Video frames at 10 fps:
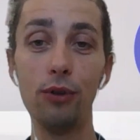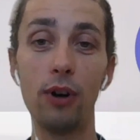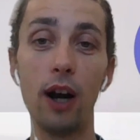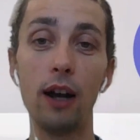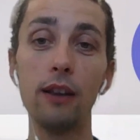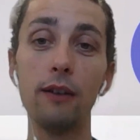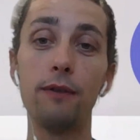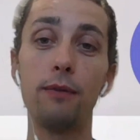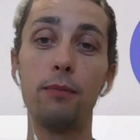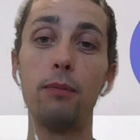you kind
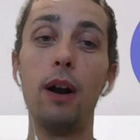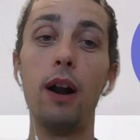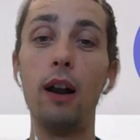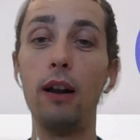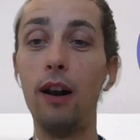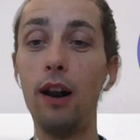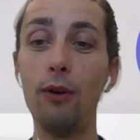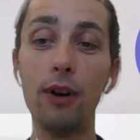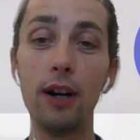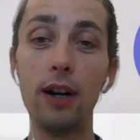of
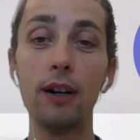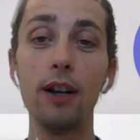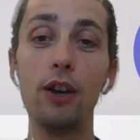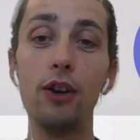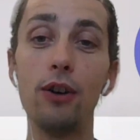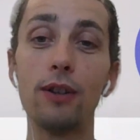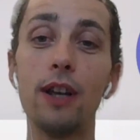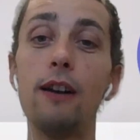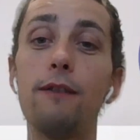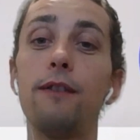lower
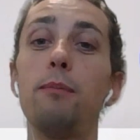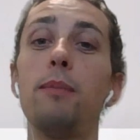yourself